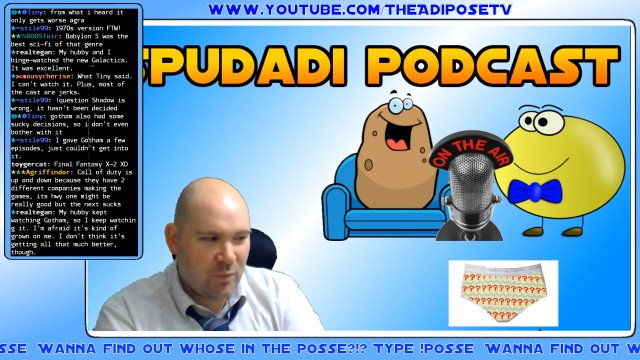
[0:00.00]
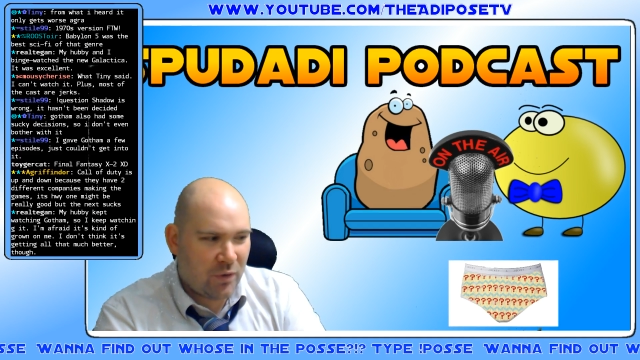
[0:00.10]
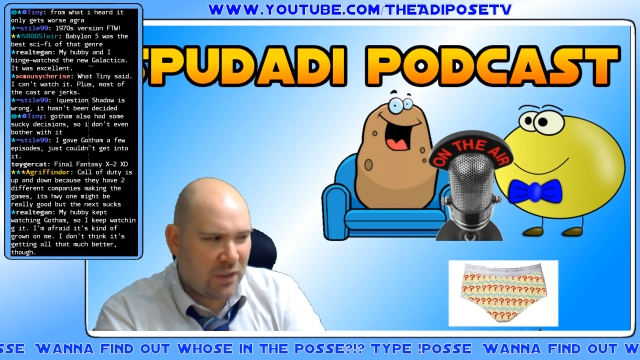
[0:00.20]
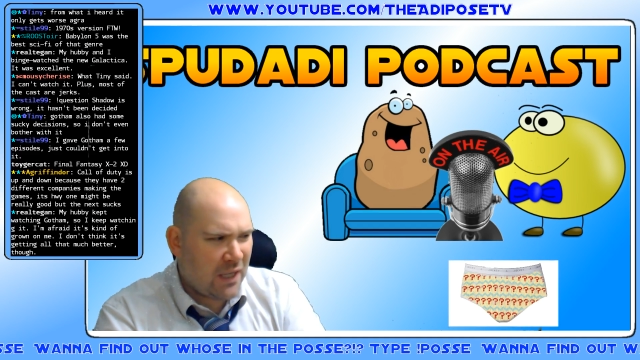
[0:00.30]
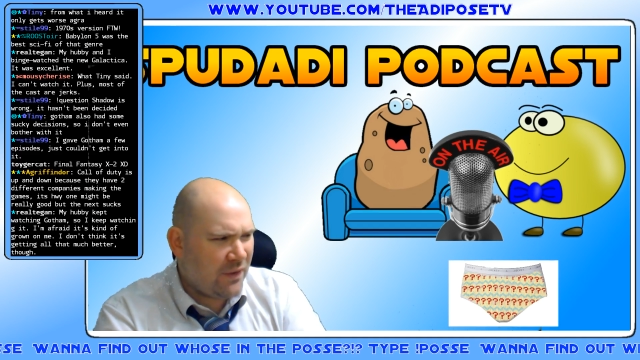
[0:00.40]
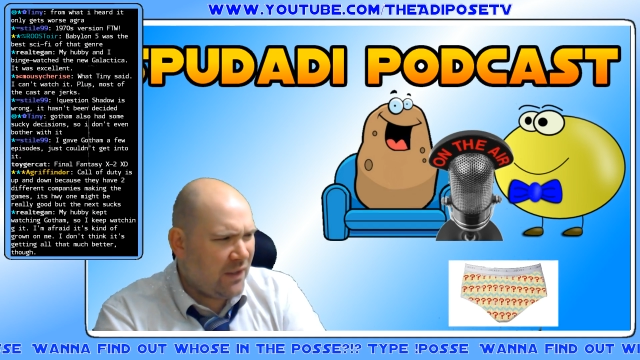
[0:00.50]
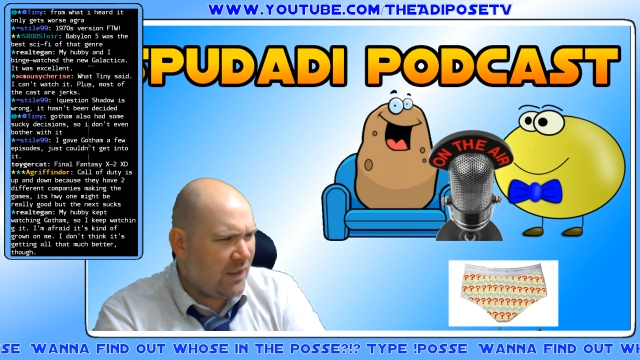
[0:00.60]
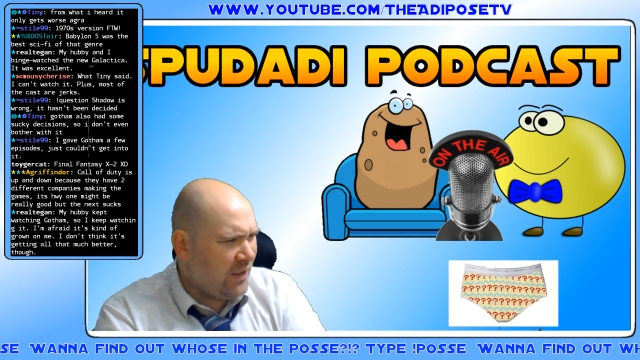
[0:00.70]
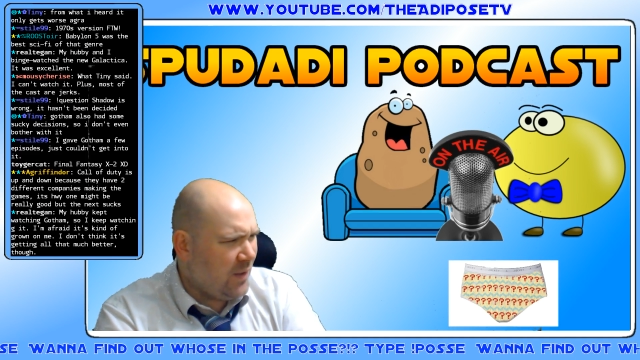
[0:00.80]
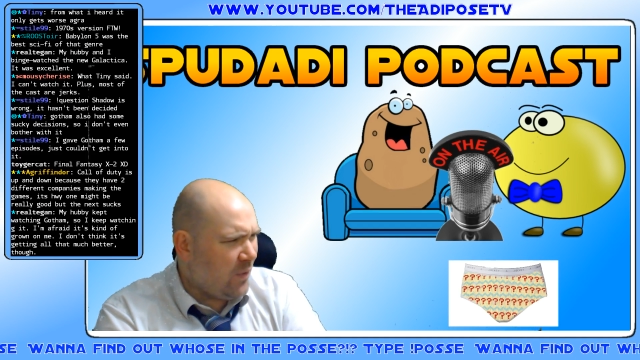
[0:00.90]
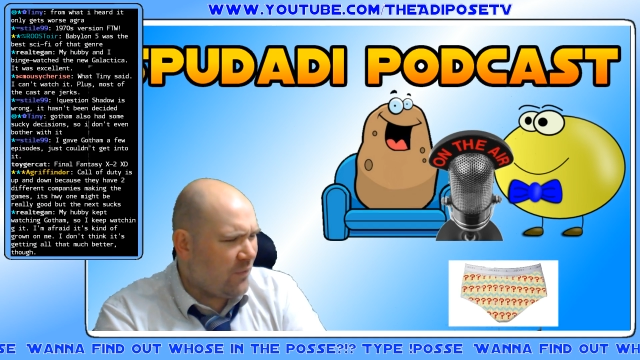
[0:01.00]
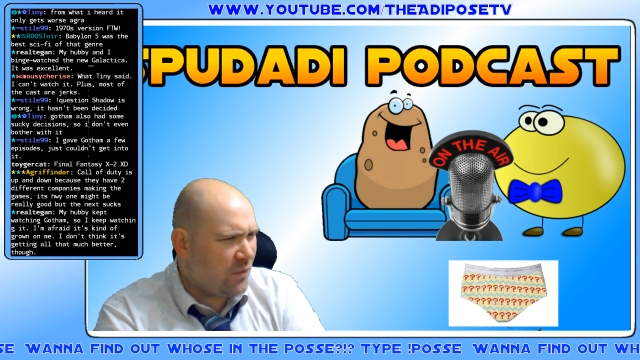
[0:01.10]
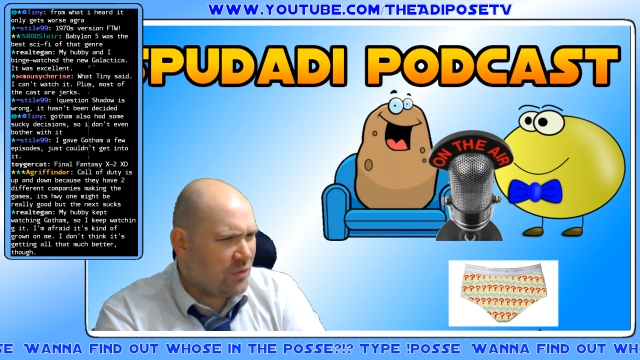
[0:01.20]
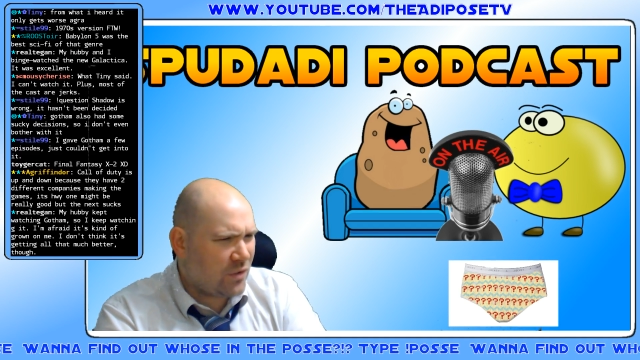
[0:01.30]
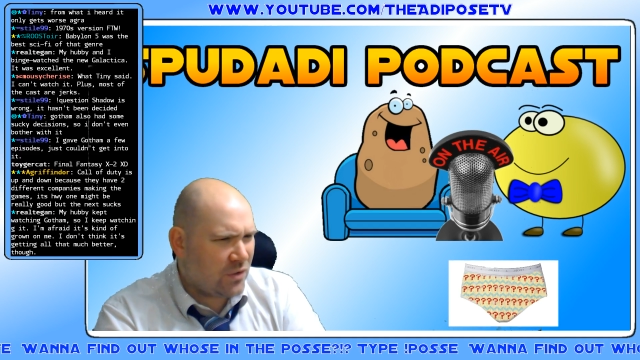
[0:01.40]
And I think it might have
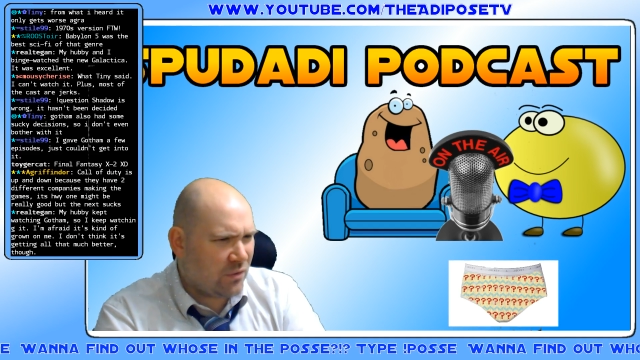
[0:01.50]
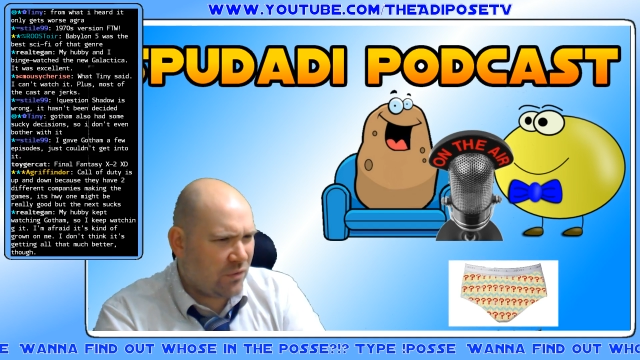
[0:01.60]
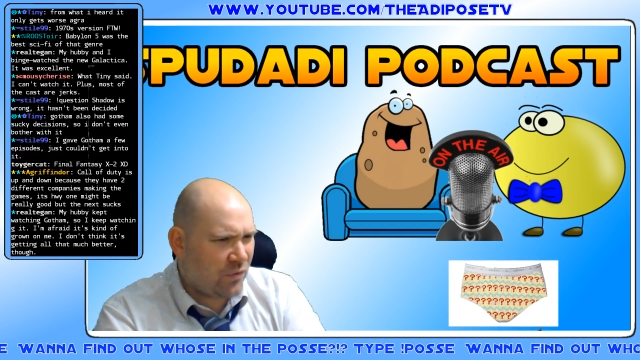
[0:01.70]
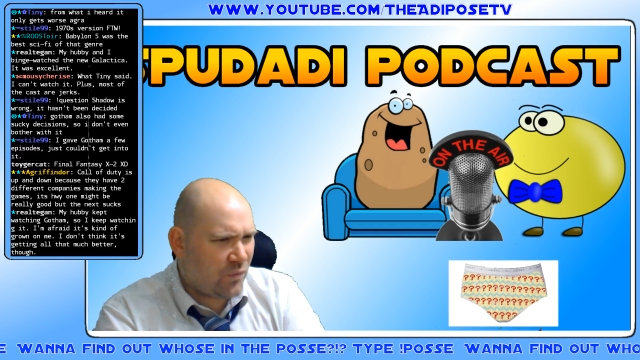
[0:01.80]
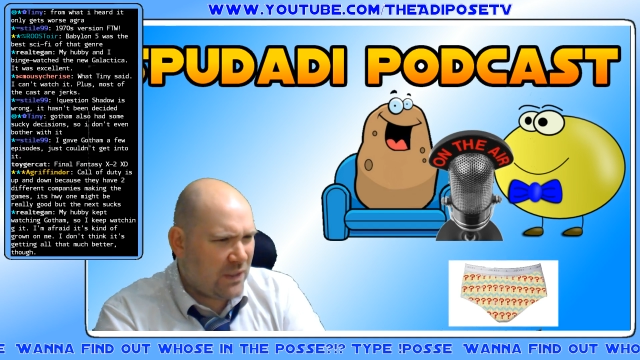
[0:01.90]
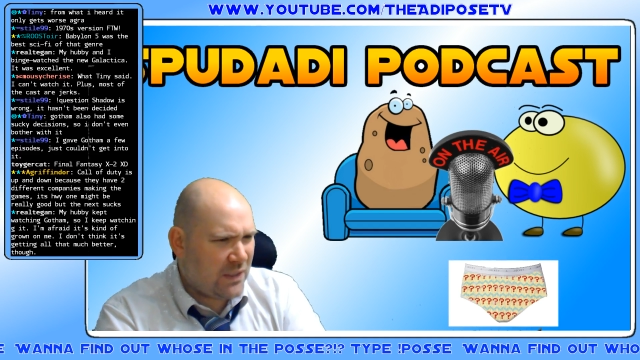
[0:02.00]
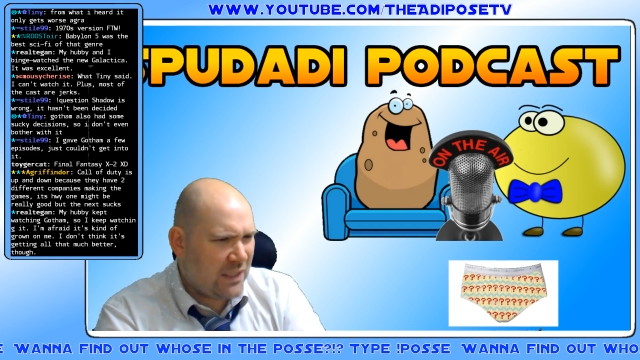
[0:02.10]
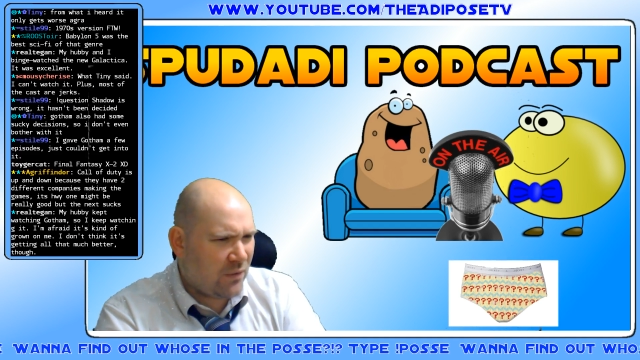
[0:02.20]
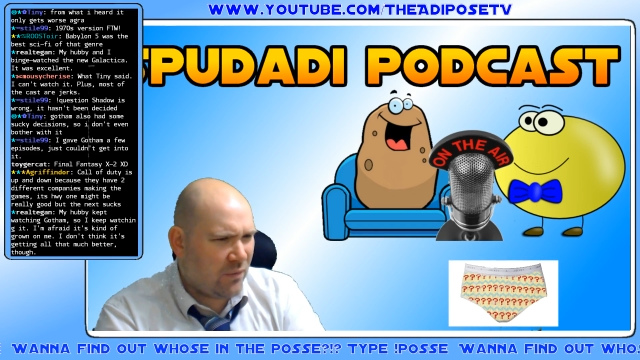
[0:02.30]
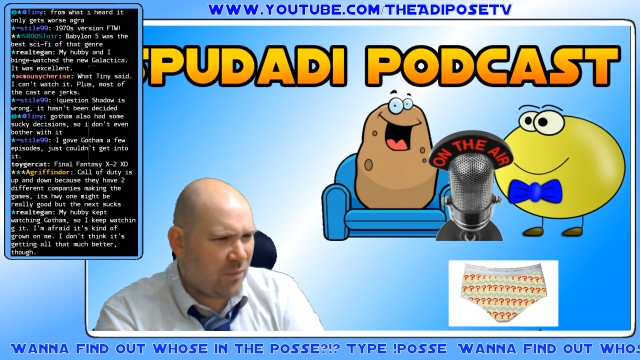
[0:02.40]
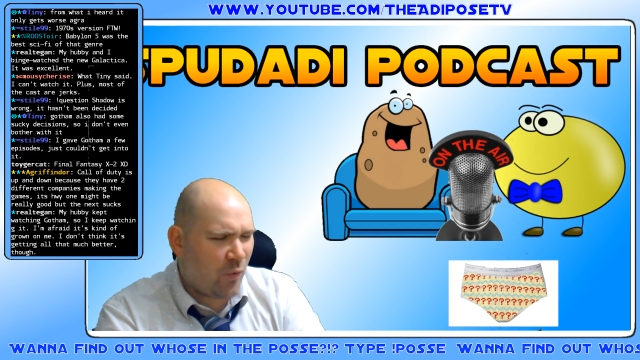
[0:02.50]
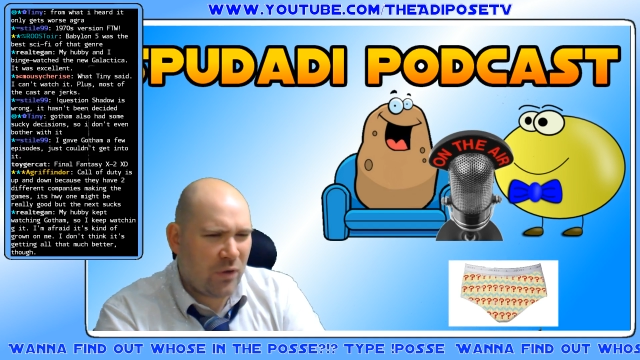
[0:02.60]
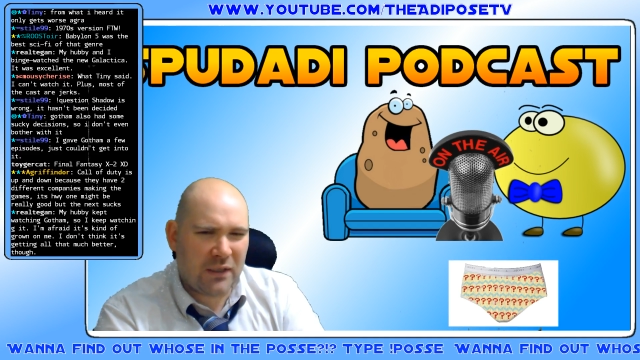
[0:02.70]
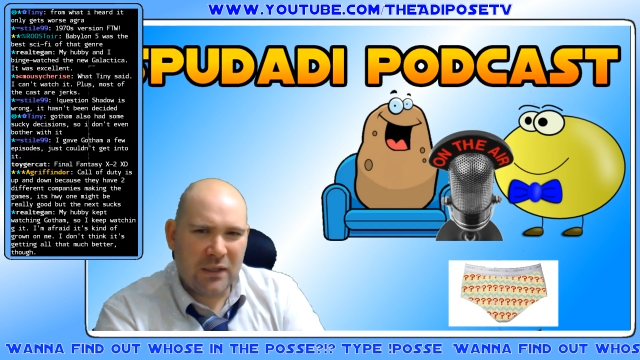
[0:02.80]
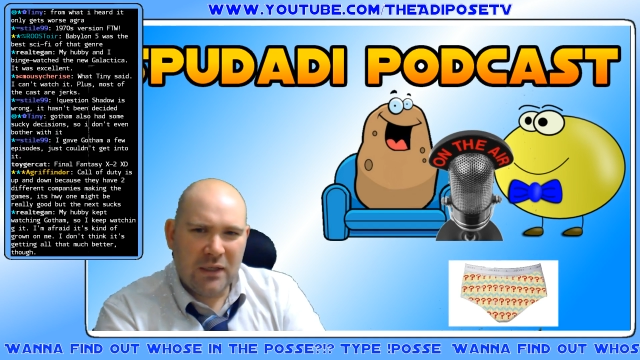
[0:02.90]
tried to go on 3D, or the point and